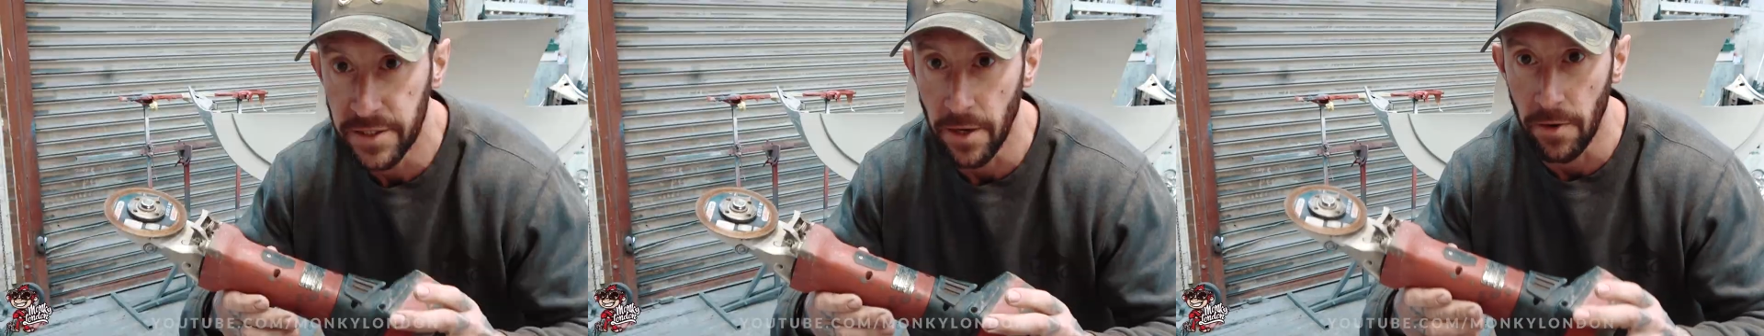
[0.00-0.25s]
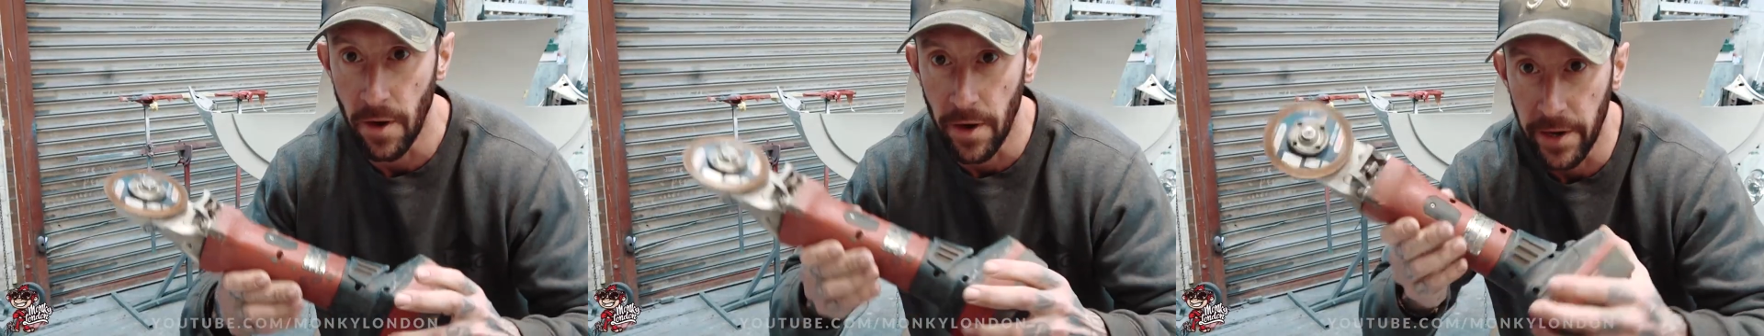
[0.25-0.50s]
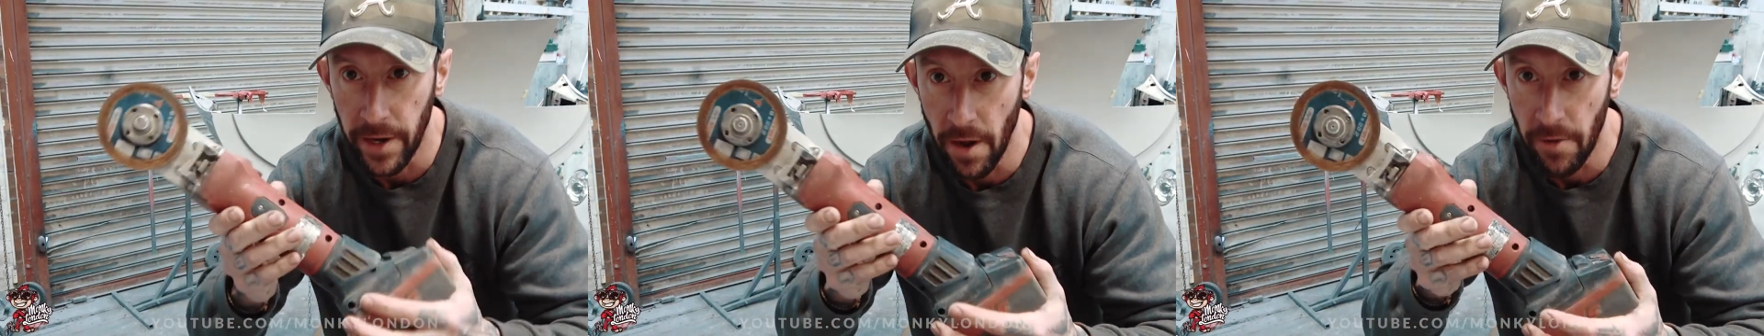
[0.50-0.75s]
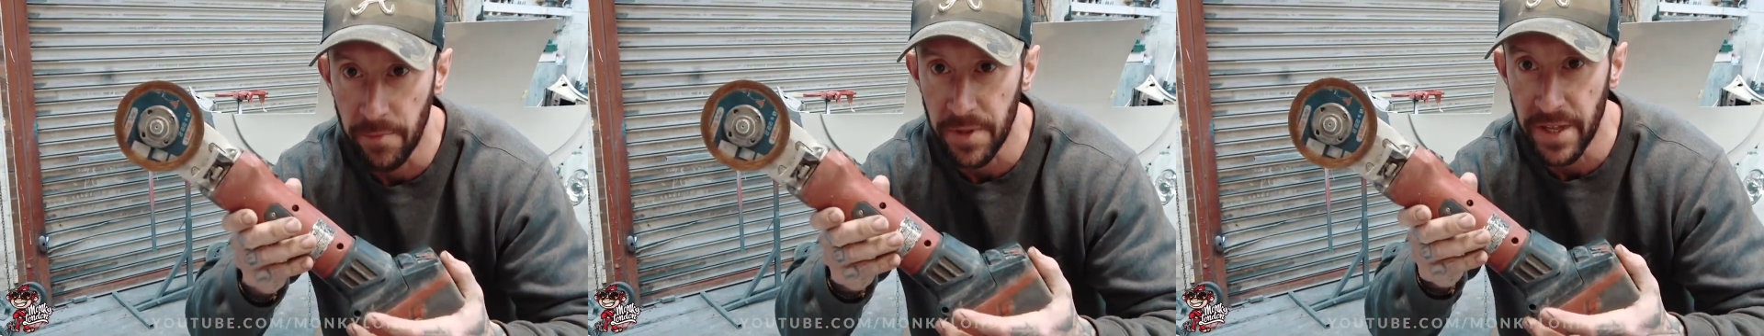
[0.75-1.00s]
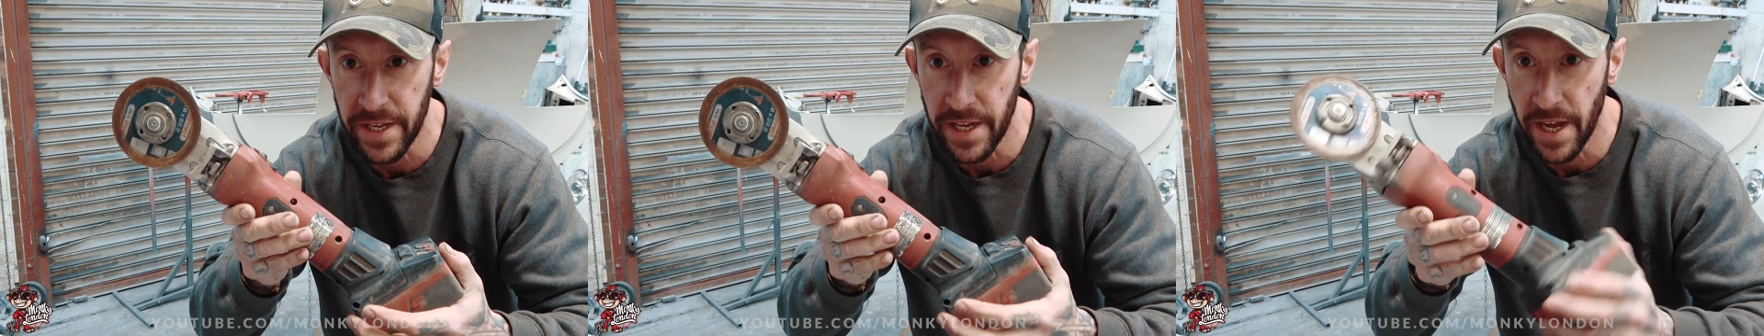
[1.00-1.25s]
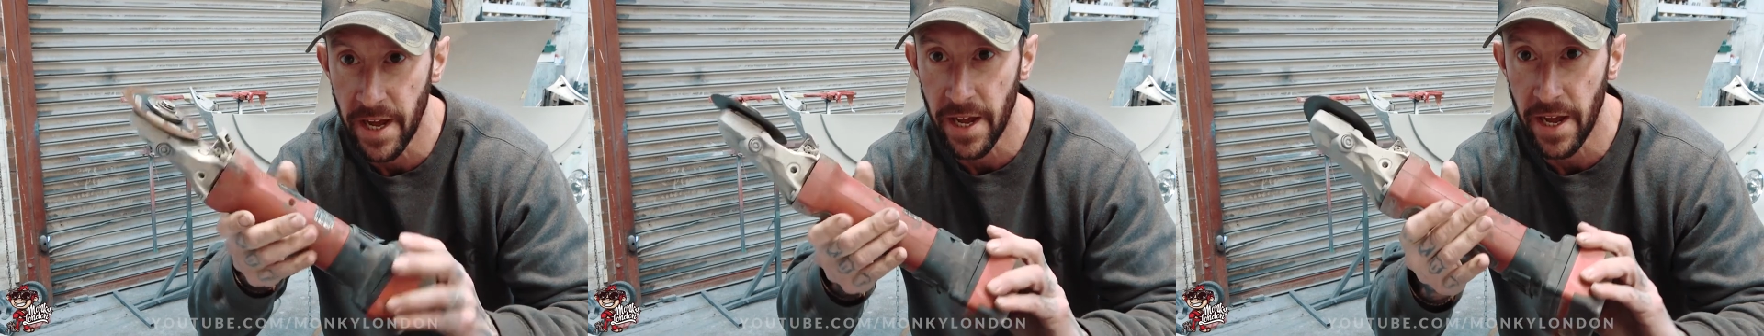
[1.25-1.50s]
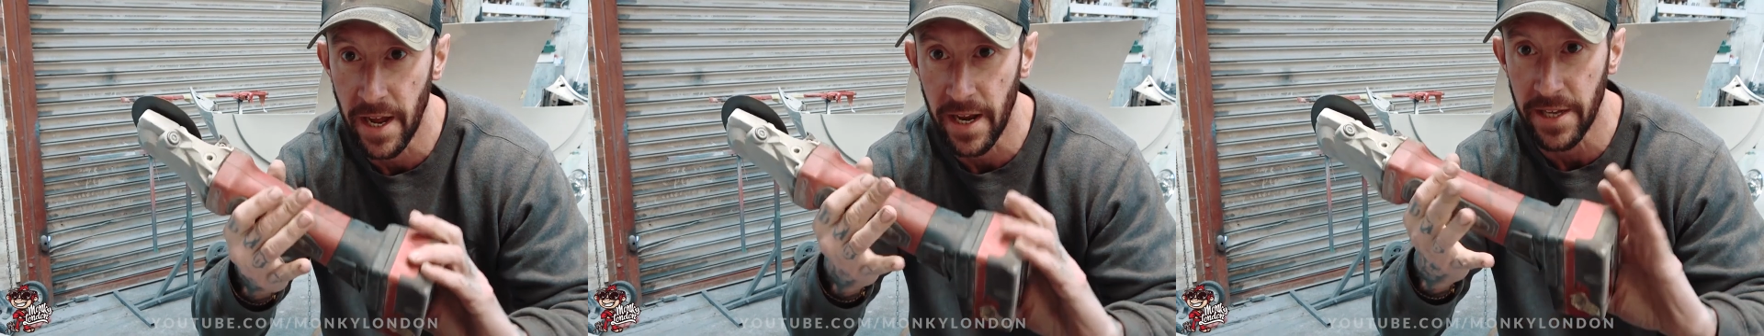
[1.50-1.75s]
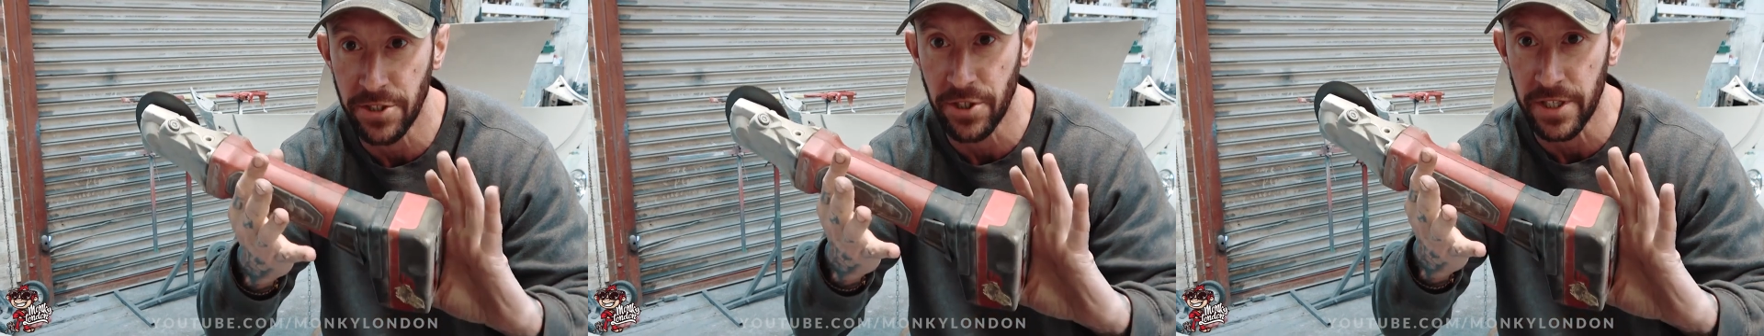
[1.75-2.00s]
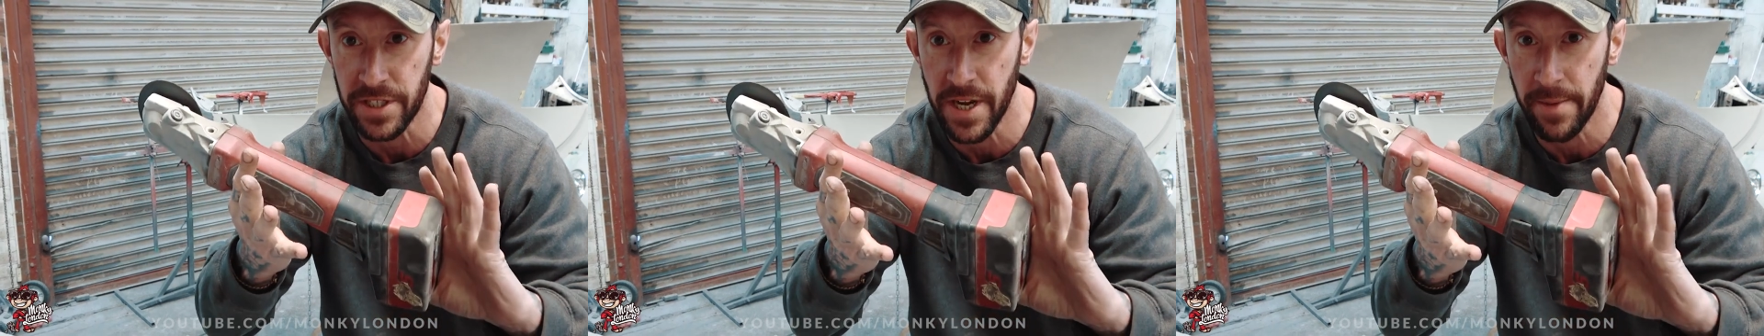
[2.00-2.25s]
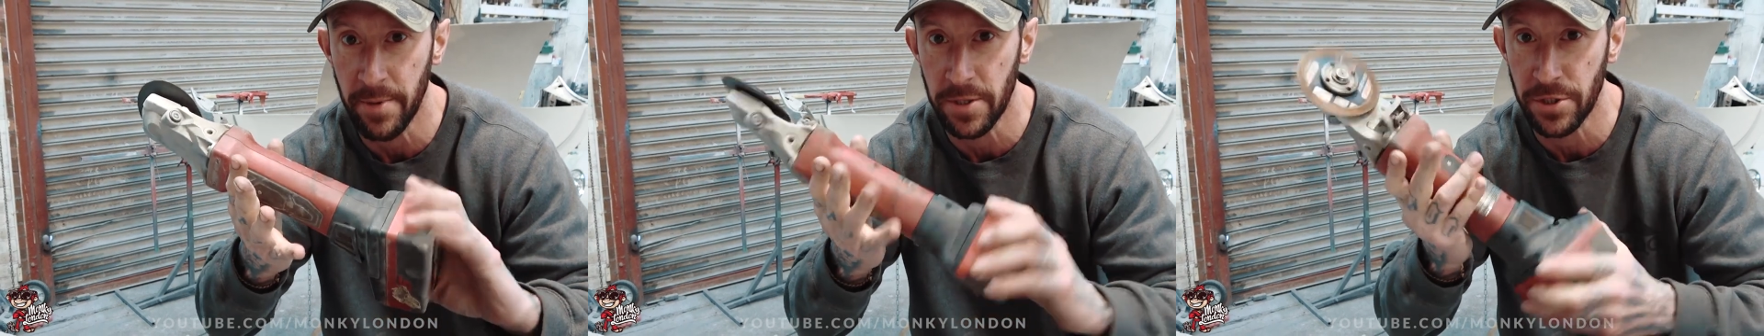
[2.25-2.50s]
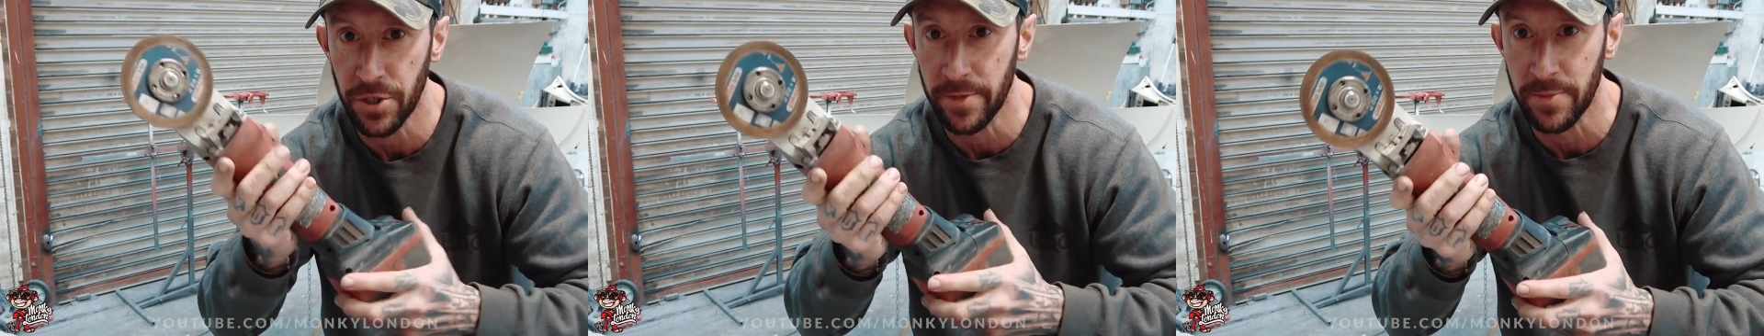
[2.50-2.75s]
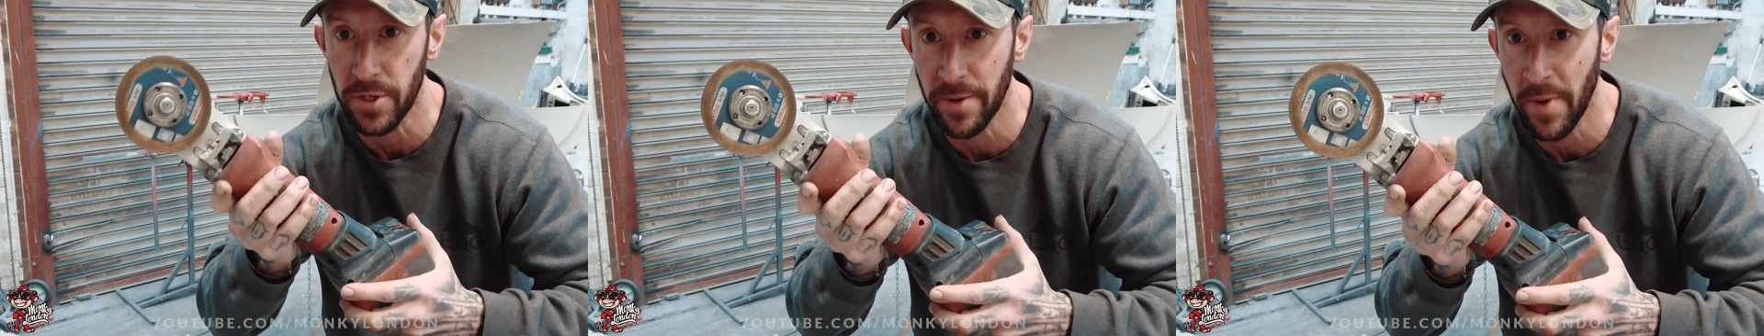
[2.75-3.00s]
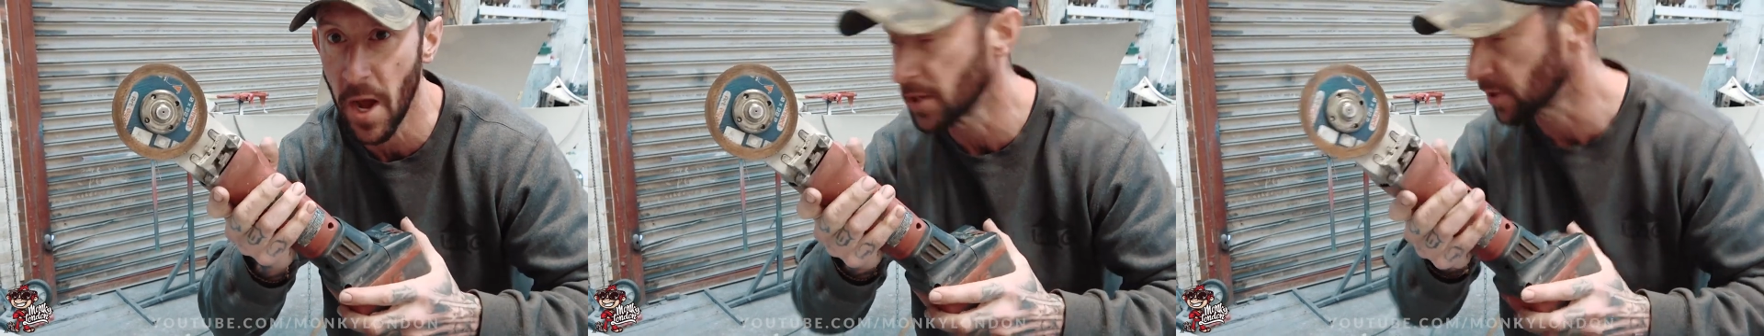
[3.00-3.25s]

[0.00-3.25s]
So I'm going to go in with the electric snap-on trim trimmer